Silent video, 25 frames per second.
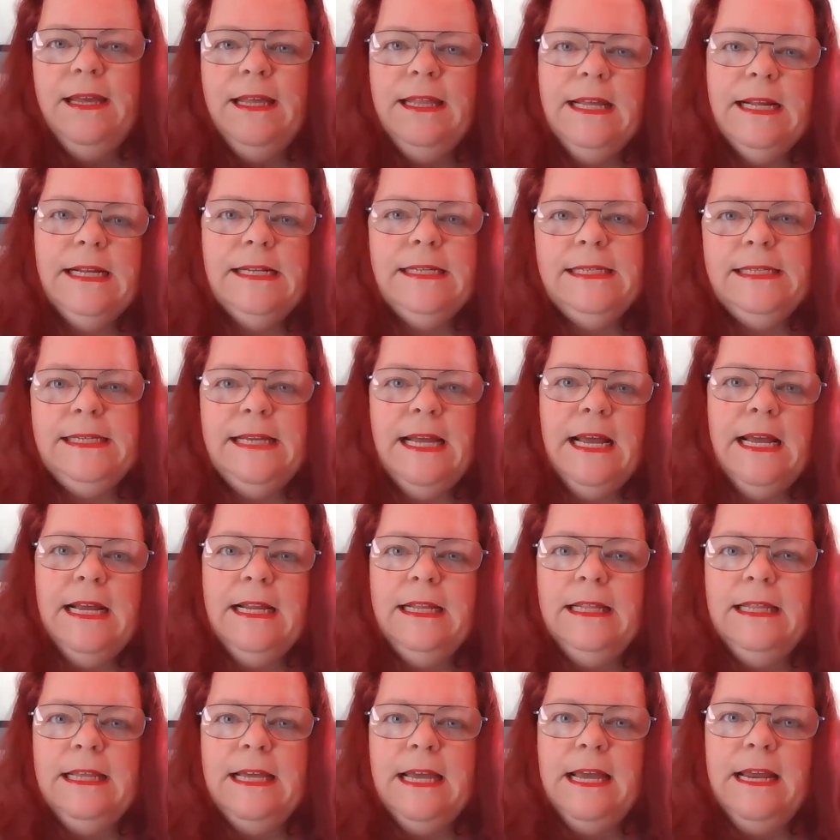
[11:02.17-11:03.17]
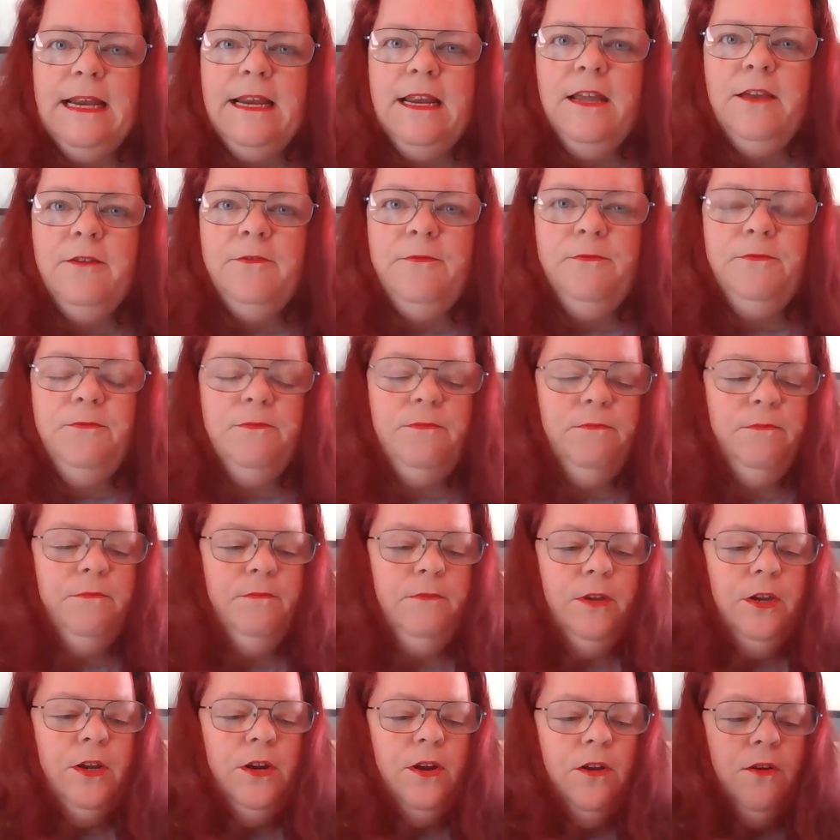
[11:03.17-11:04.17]
that said that if
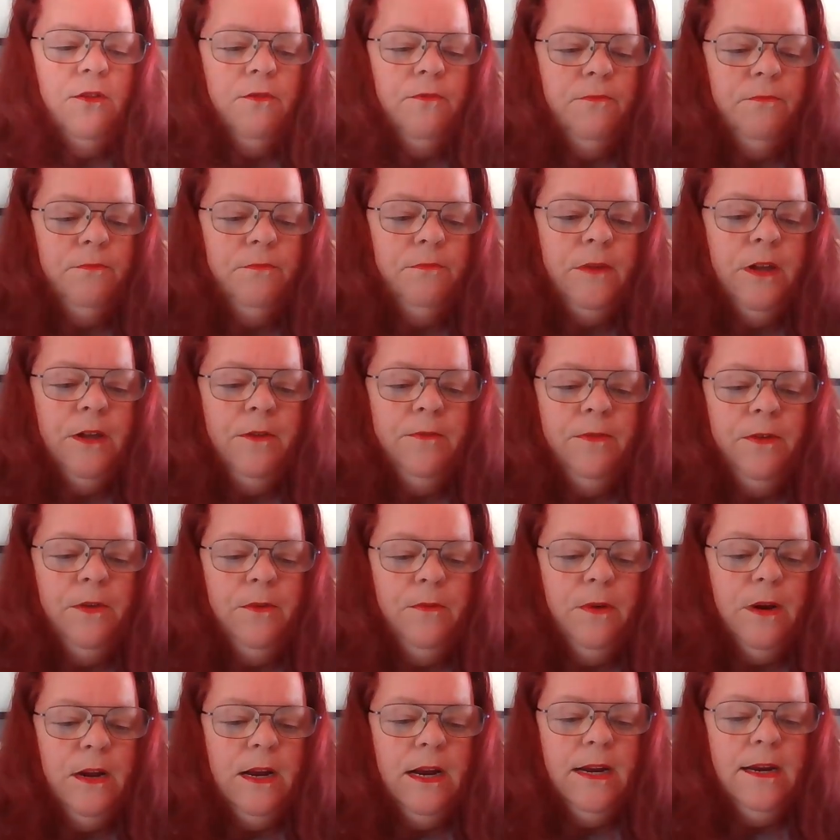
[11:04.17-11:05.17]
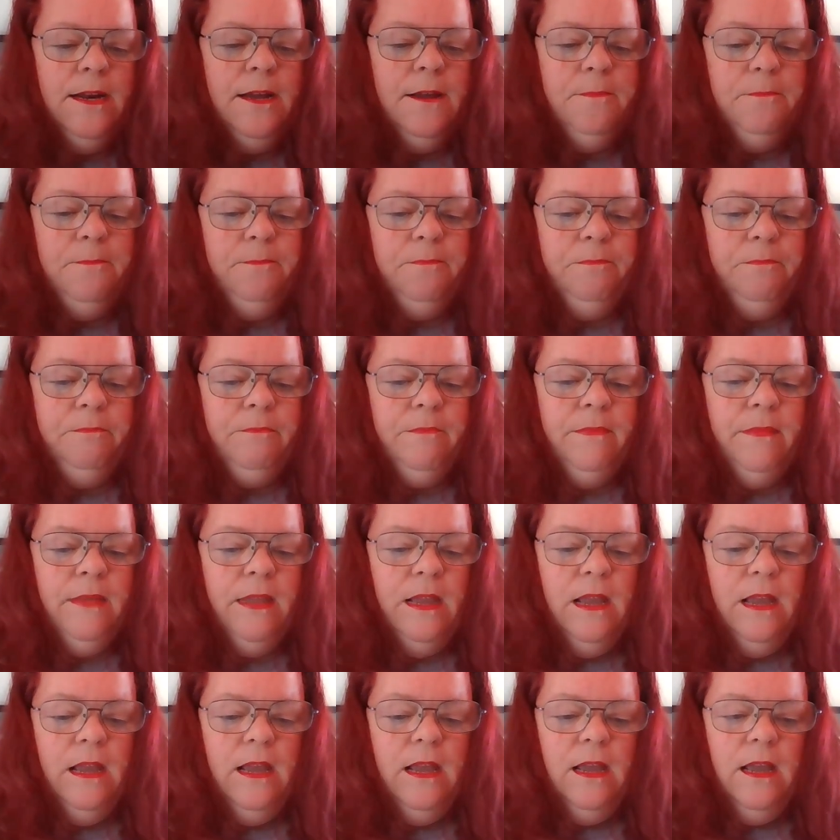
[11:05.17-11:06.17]
you were going to,
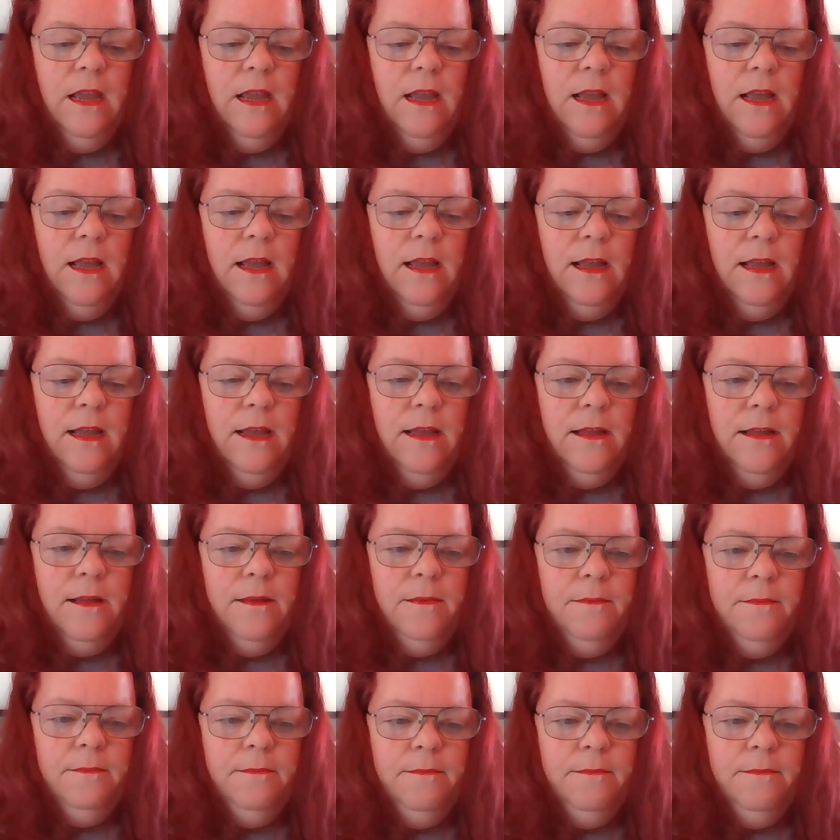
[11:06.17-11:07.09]
that